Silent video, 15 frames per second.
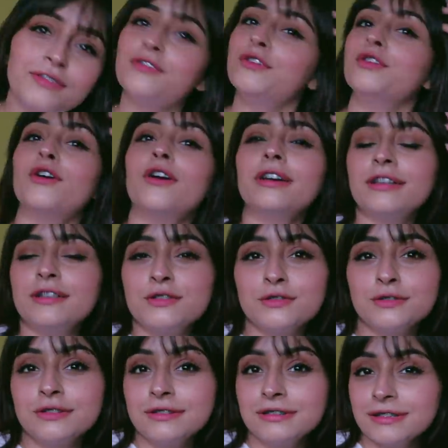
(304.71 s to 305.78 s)
If you're not
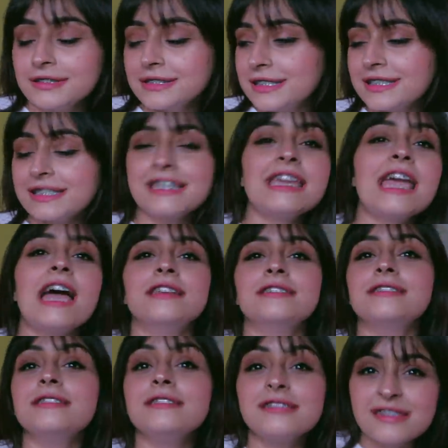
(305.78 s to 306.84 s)
into the
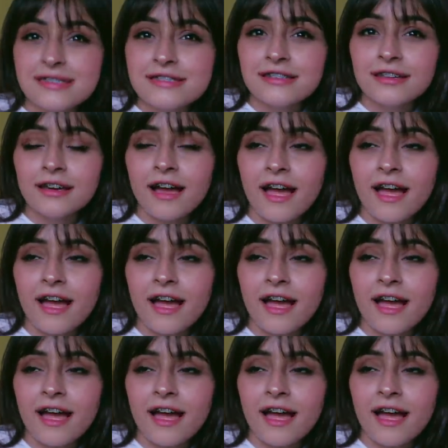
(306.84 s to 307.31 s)
scandalous